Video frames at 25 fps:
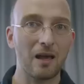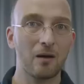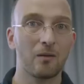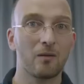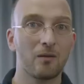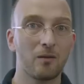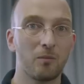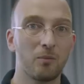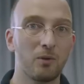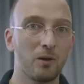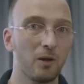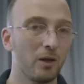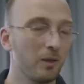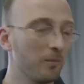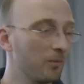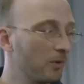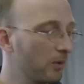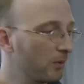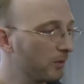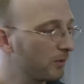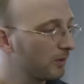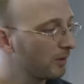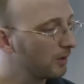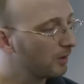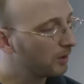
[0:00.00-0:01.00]
out of the play
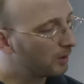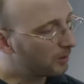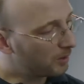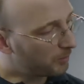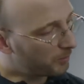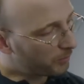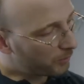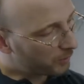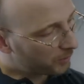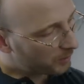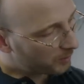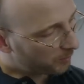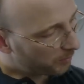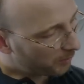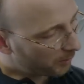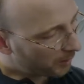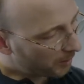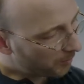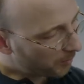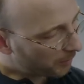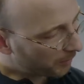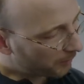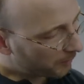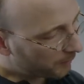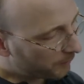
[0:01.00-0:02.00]
mode? You push the play
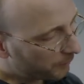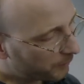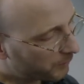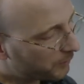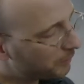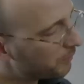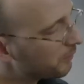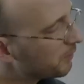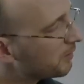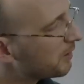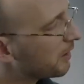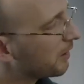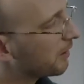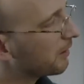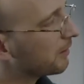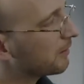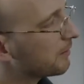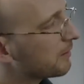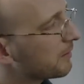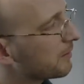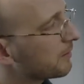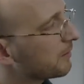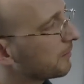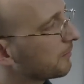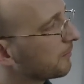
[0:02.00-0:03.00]
button for 2
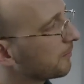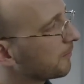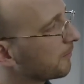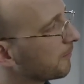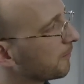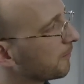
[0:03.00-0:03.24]
seconds,